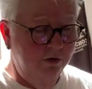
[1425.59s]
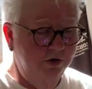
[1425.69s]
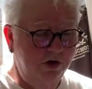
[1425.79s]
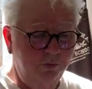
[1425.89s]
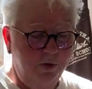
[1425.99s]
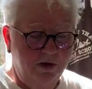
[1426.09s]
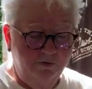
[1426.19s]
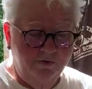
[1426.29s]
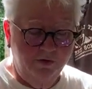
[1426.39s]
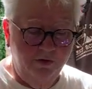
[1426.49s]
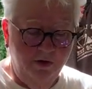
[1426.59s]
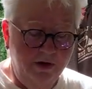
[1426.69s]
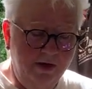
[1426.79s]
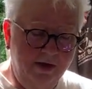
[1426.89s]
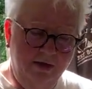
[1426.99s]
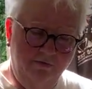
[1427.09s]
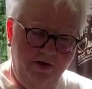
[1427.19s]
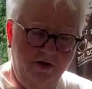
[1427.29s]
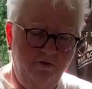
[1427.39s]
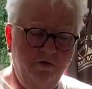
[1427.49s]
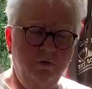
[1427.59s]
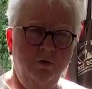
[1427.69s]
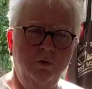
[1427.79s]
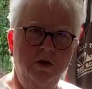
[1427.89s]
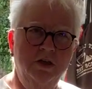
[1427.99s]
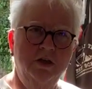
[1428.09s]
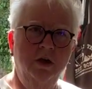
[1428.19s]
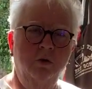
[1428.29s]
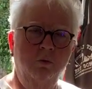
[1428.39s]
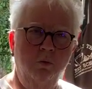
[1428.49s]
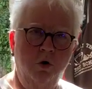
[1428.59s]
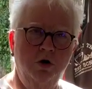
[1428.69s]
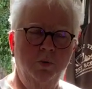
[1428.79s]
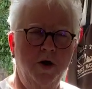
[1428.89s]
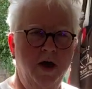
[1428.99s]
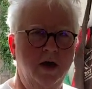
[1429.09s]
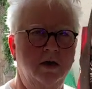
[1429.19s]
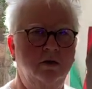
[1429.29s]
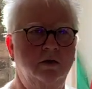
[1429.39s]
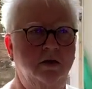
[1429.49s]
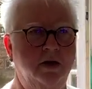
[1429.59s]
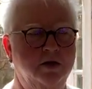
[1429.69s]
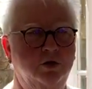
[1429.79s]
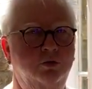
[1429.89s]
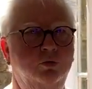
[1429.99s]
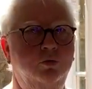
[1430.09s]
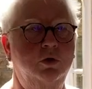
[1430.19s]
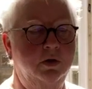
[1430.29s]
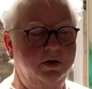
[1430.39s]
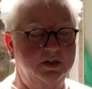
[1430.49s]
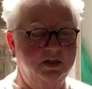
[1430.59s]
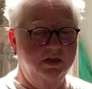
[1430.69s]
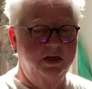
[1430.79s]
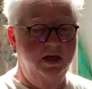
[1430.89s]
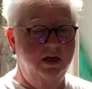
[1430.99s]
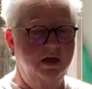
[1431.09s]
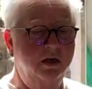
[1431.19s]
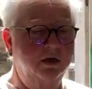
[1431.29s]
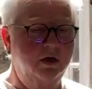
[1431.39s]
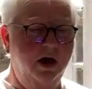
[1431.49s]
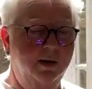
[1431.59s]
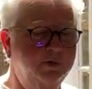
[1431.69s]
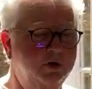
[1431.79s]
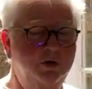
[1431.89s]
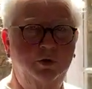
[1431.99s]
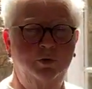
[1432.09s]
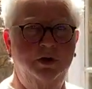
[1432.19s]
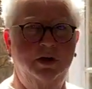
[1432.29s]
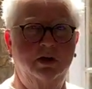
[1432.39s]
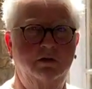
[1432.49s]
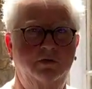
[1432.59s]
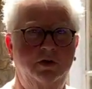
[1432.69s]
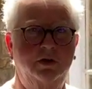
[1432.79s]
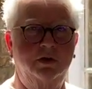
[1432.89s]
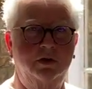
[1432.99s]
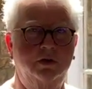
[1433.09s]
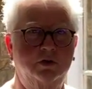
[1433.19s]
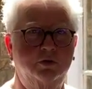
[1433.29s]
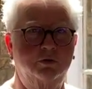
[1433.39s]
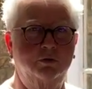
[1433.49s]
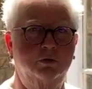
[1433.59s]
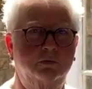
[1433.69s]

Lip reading: So now we have to, very difficult though it is, walk away till it gets cool. This is a cake. Absolutely don't take it out of the tin until it's cool.